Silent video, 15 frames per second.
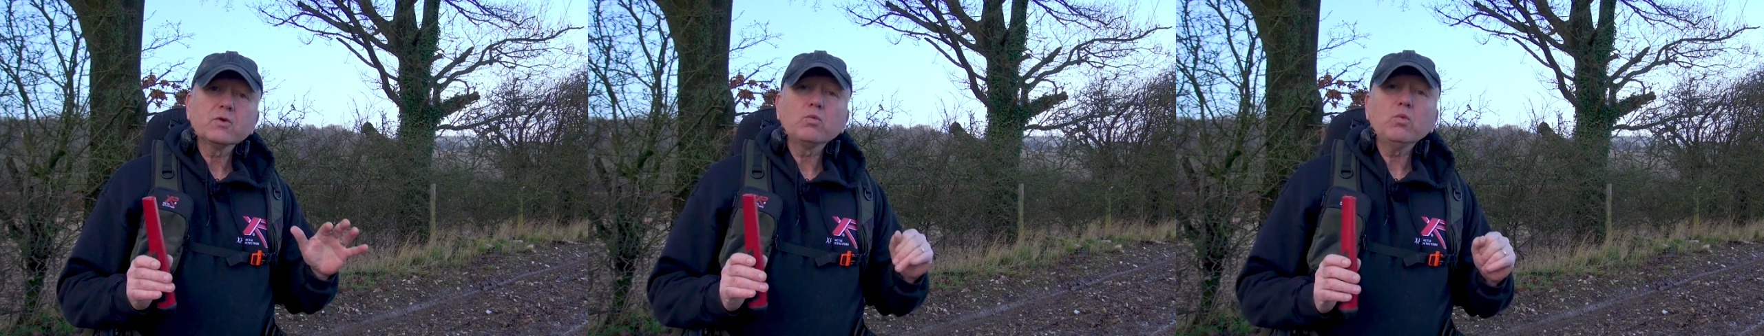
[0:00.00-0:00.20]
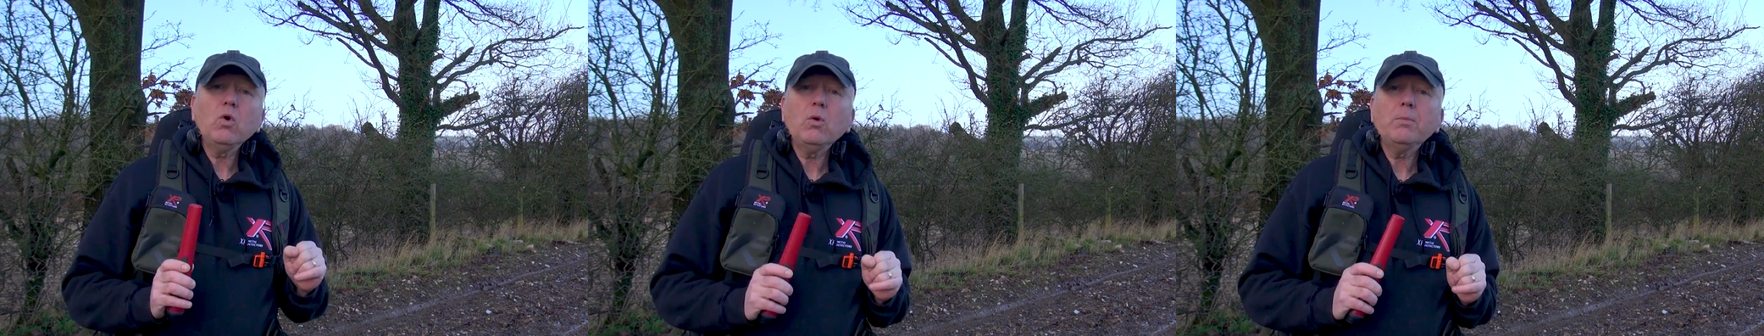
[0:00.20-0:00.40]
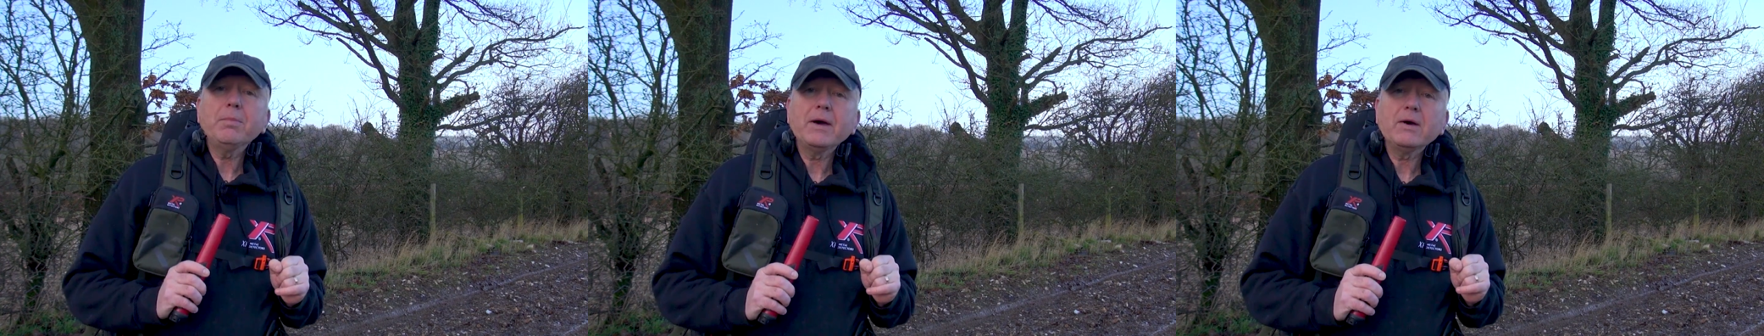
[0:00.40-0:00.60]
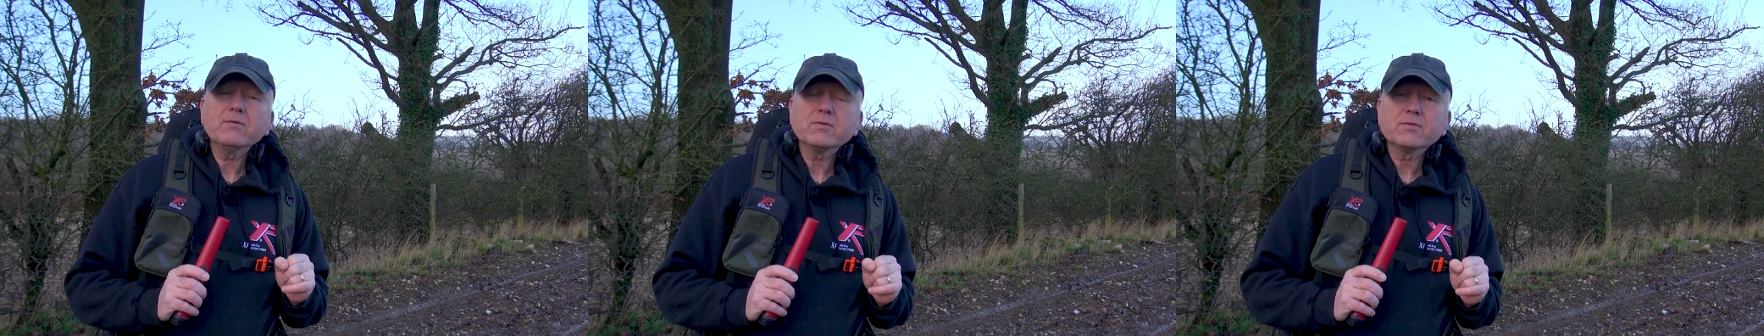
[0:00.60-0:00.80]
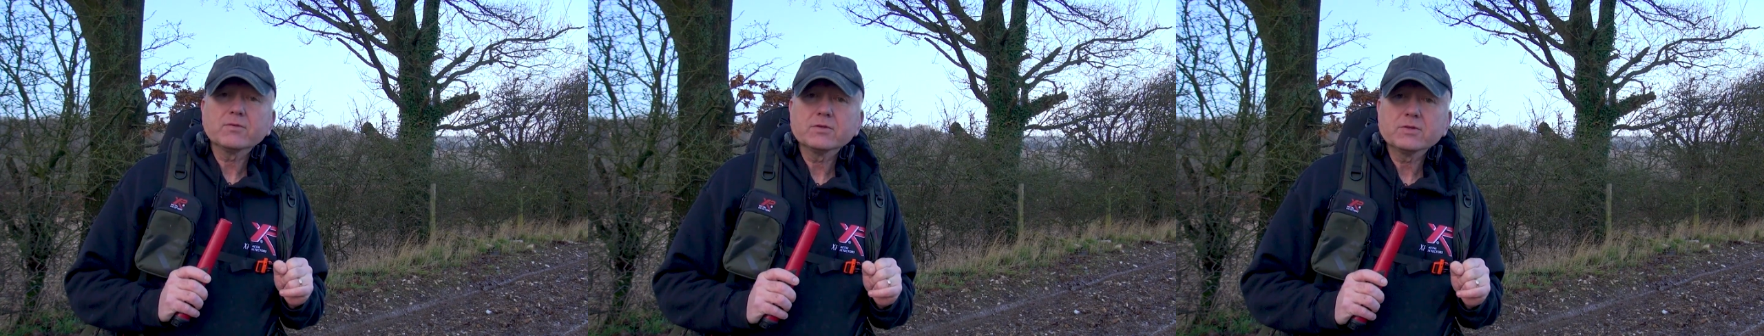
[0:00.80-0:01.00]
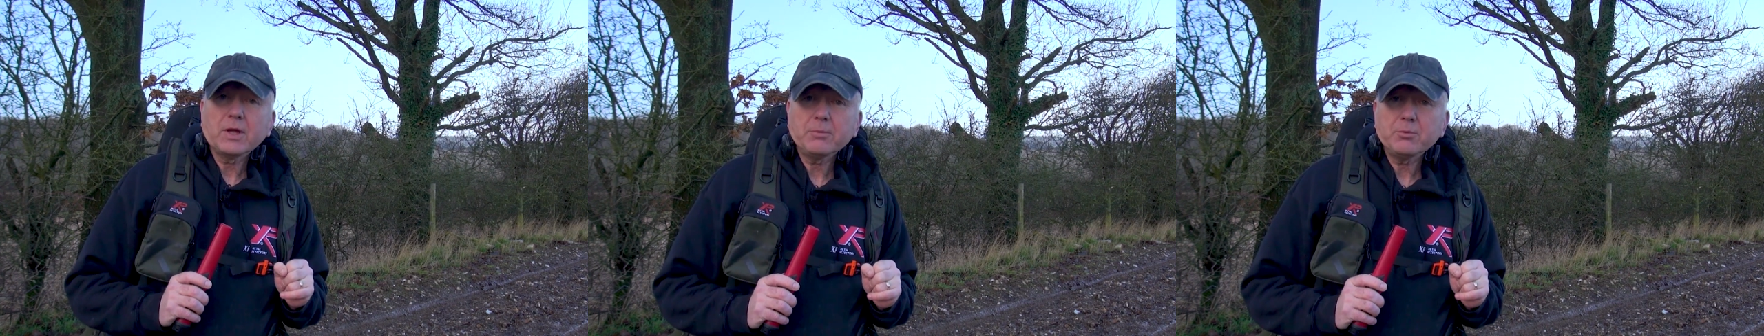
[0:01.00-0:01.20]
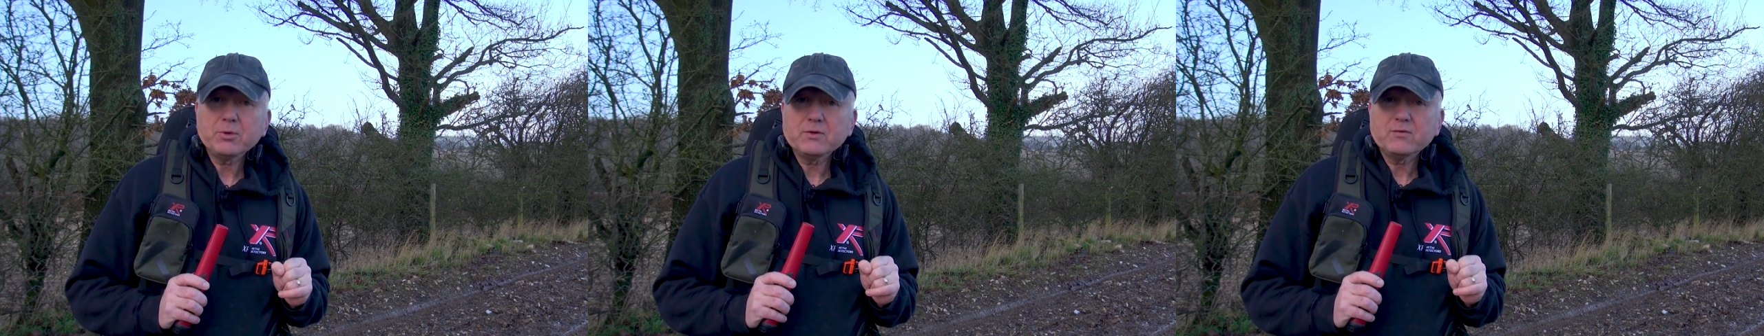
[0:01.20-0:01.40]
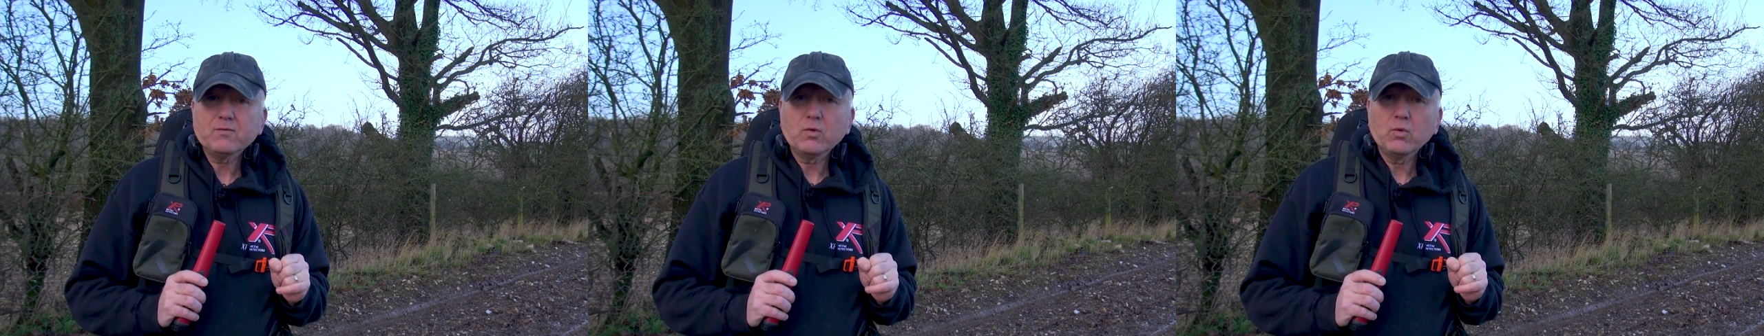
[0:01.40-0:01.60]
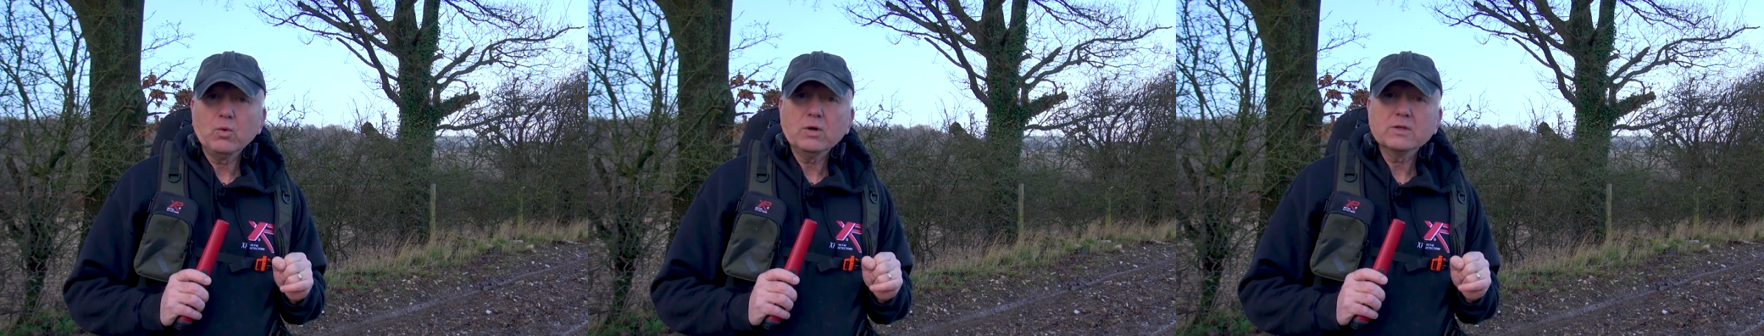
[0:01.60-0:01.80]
So what about the WS4